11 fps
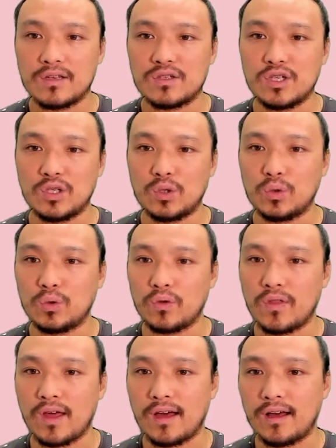to
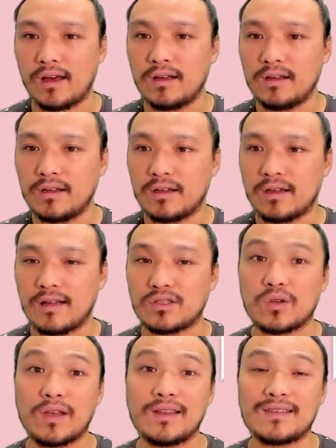the
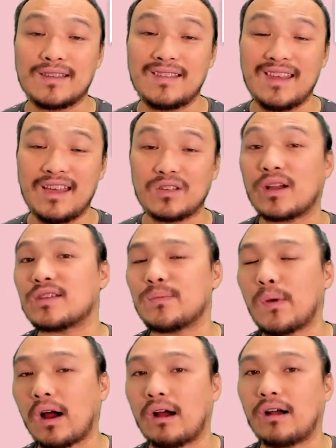string that's in the address
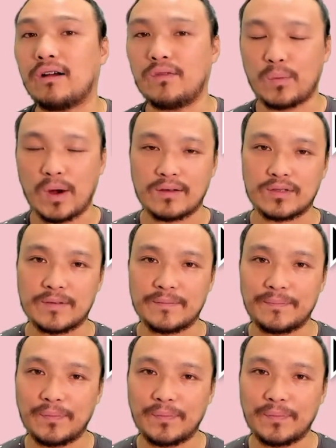bar of the browser.